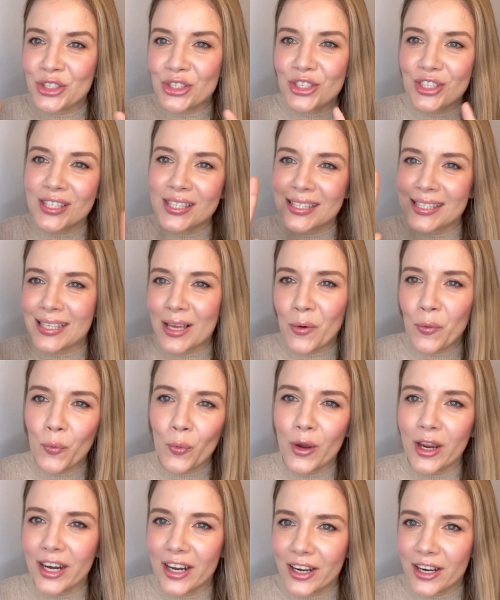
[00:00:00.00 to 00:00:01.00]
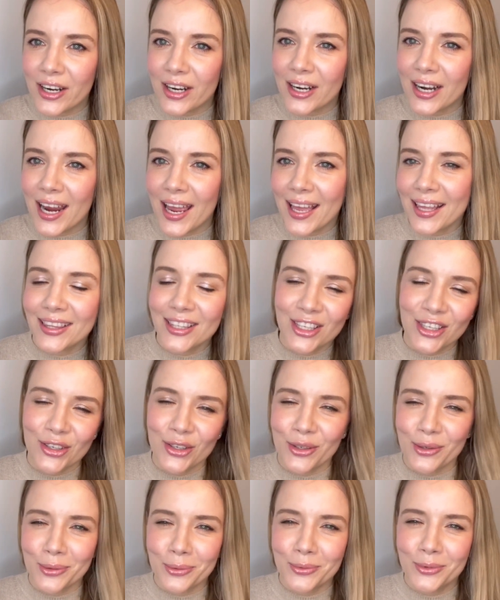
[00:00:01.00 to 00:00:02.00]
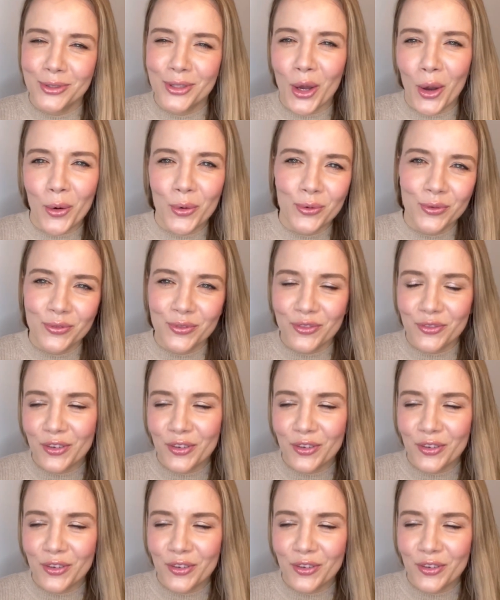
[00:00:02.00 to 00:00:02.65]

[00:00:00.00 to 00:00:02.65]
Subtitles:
just somewhere and you don't